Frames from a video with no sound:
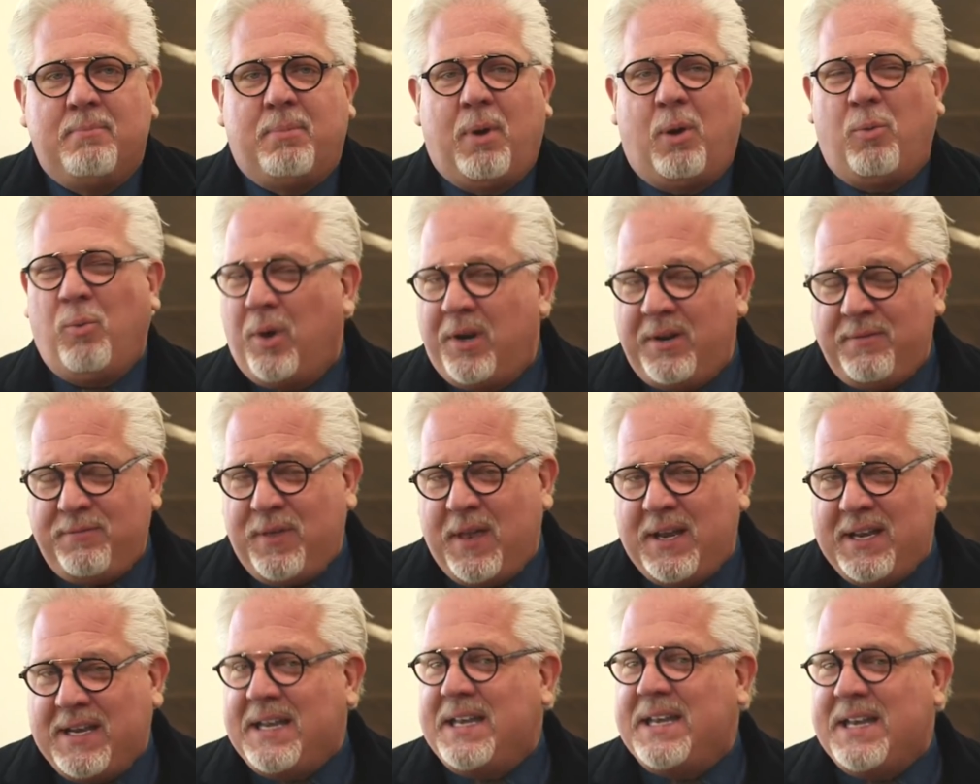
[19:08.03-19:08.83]
But what if
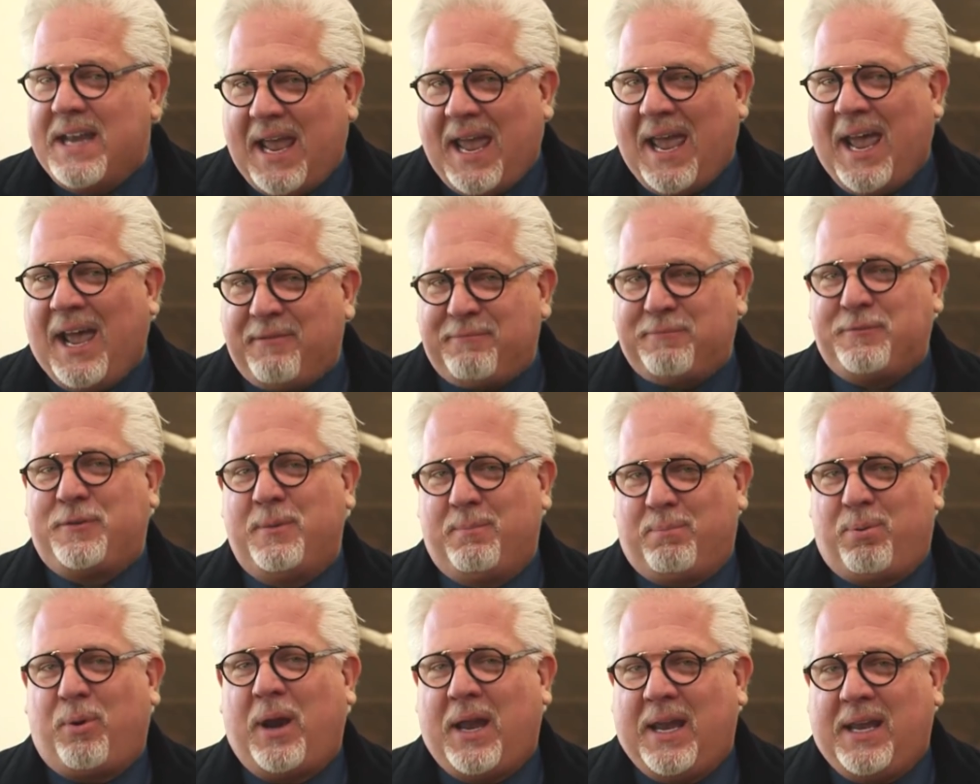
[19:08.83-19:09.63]
they didn't have
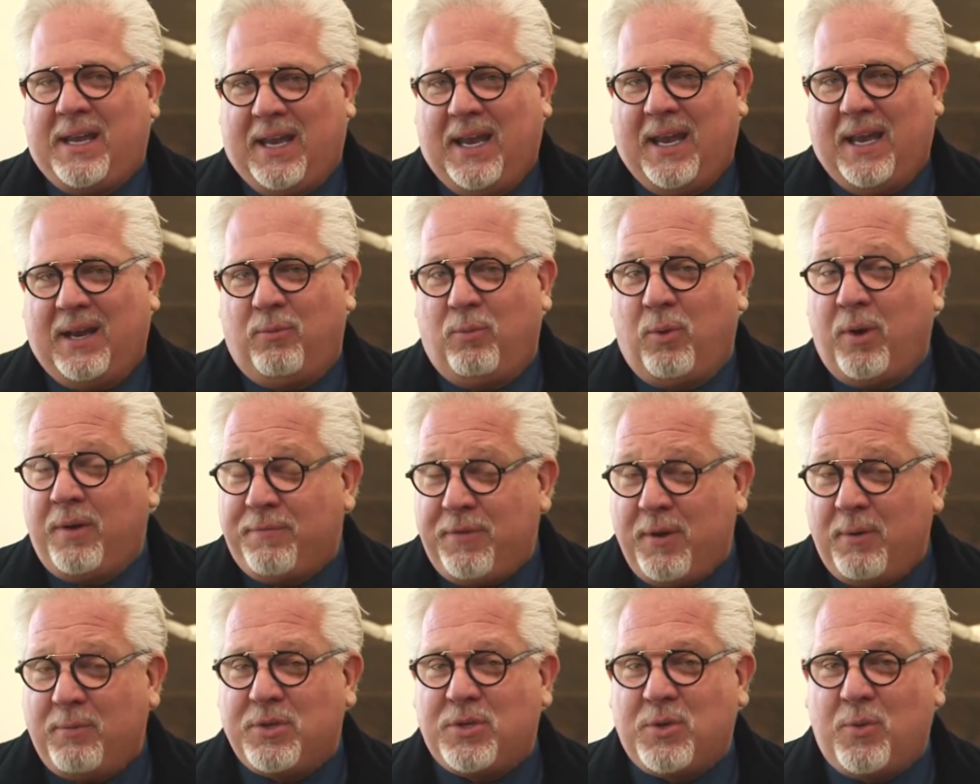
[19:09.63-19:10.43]
to break in? What
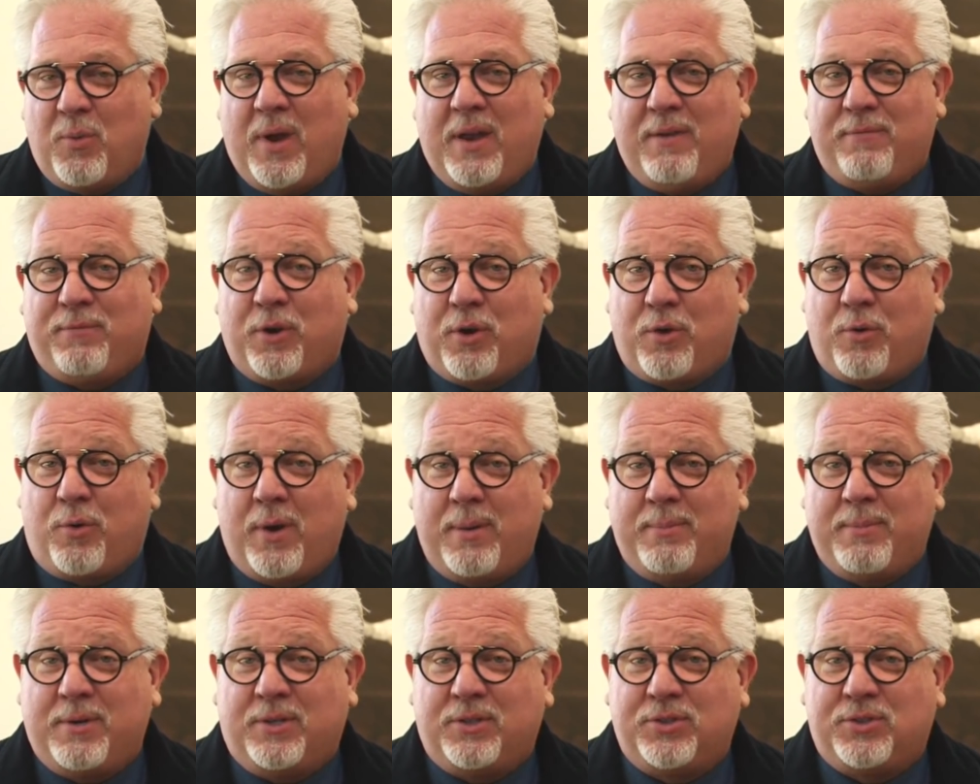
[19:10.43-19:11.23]
if there was a way for
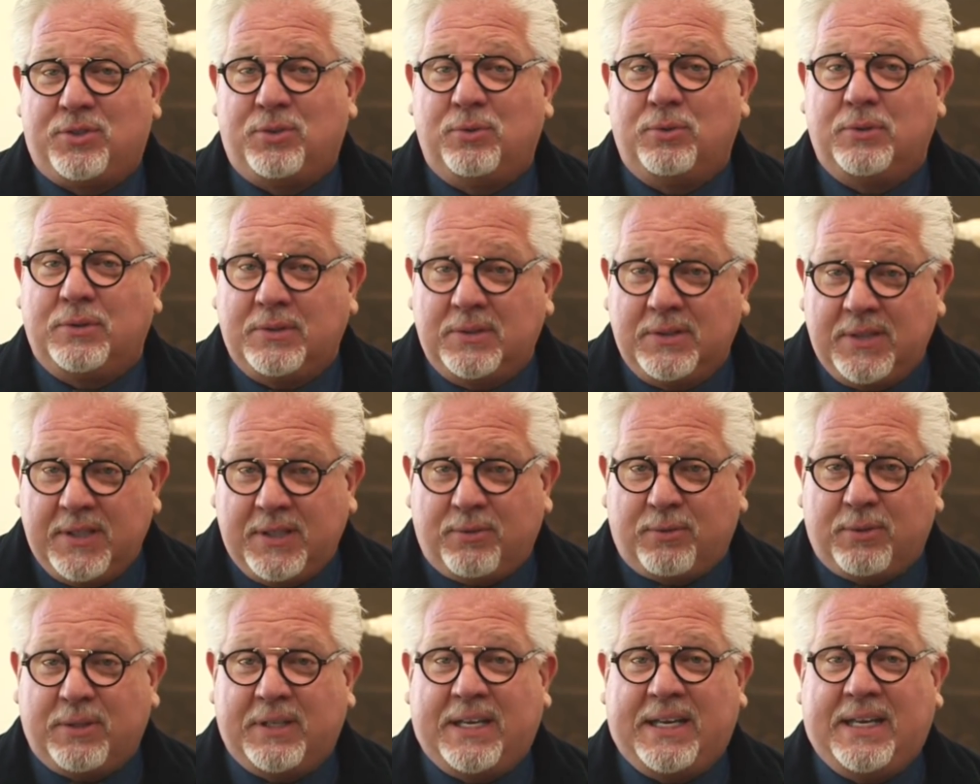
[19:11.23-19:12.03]
criminals to
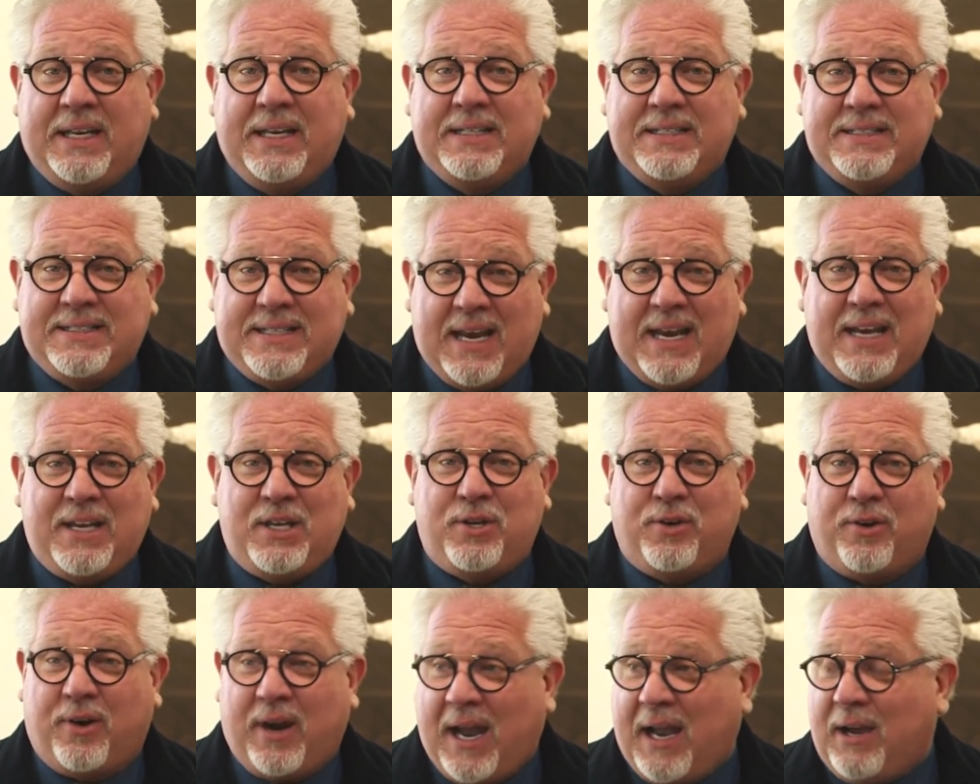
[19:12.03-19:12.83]
literally
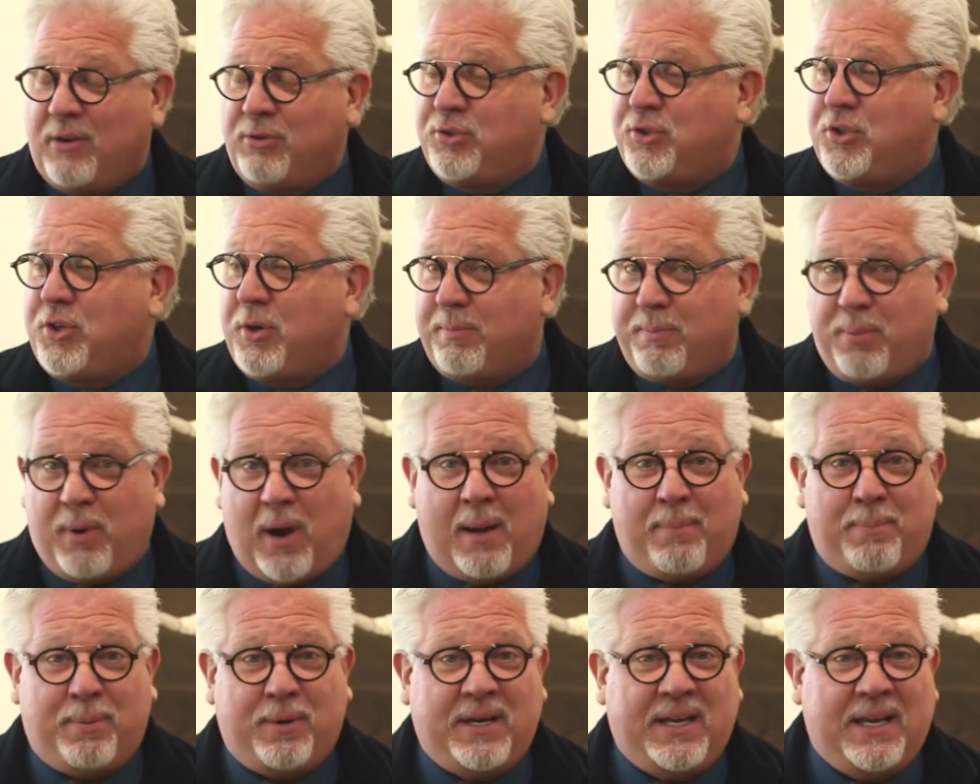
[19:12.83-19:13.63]
take your house, your
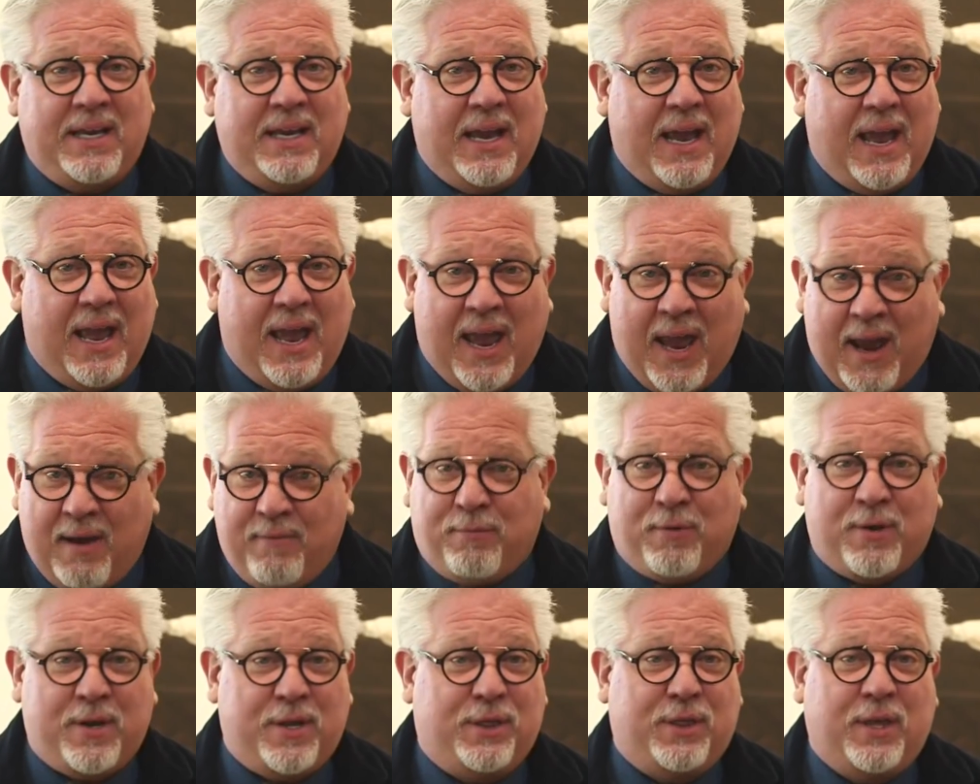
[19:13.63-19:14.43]
property,
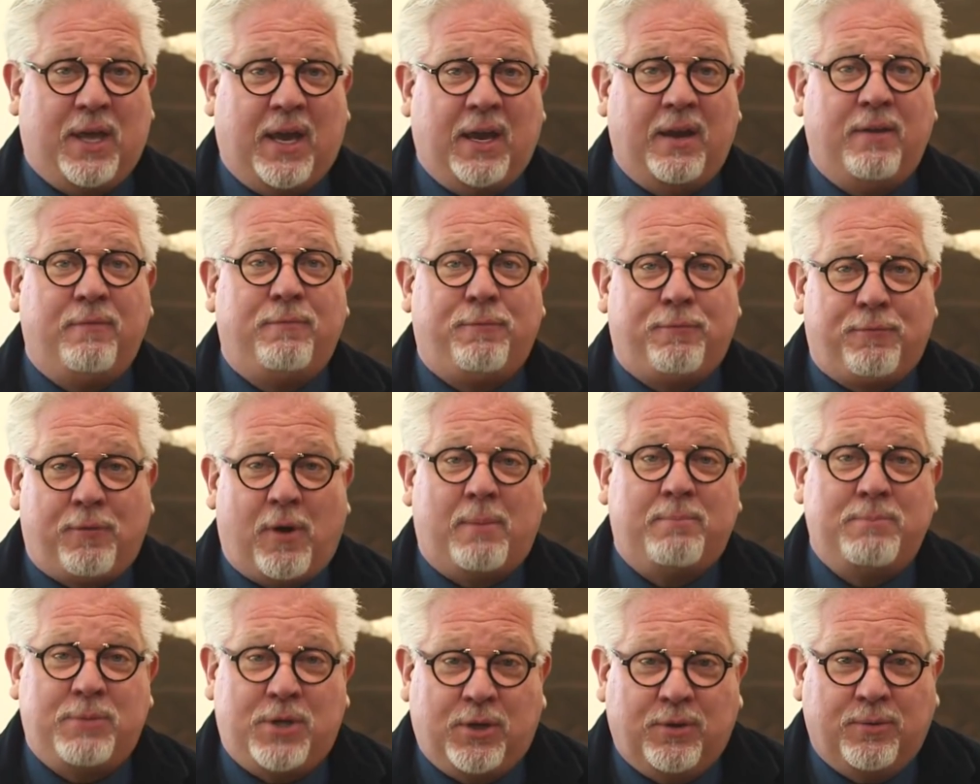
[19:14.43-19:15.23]
everything
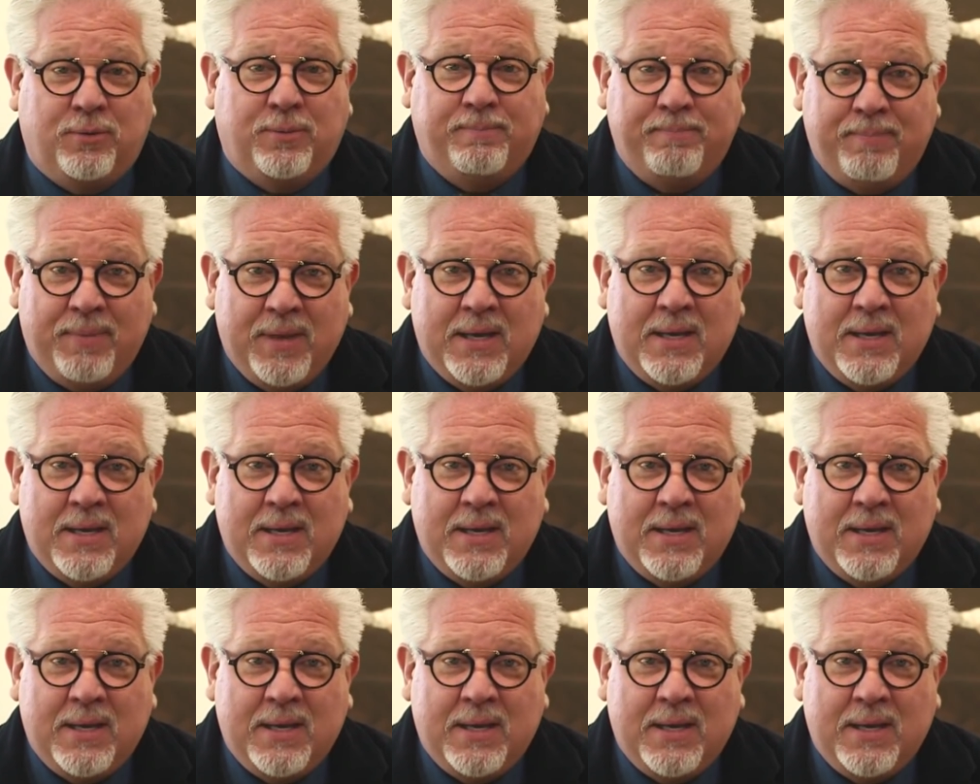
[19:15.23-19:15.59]
from you?